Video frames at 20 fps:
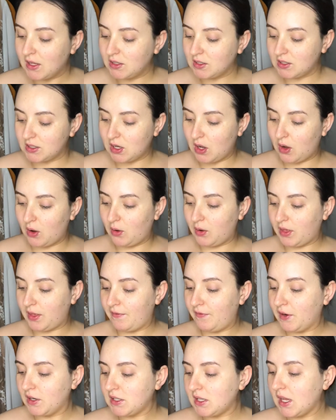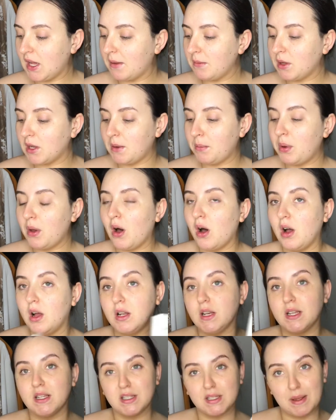So the first thing I'm going to put
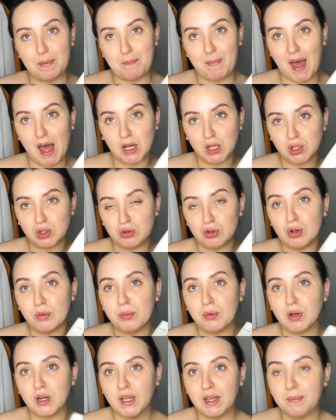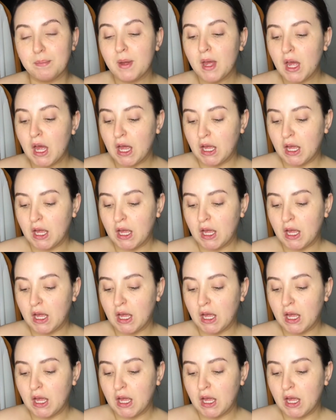on is some MAC strobe cream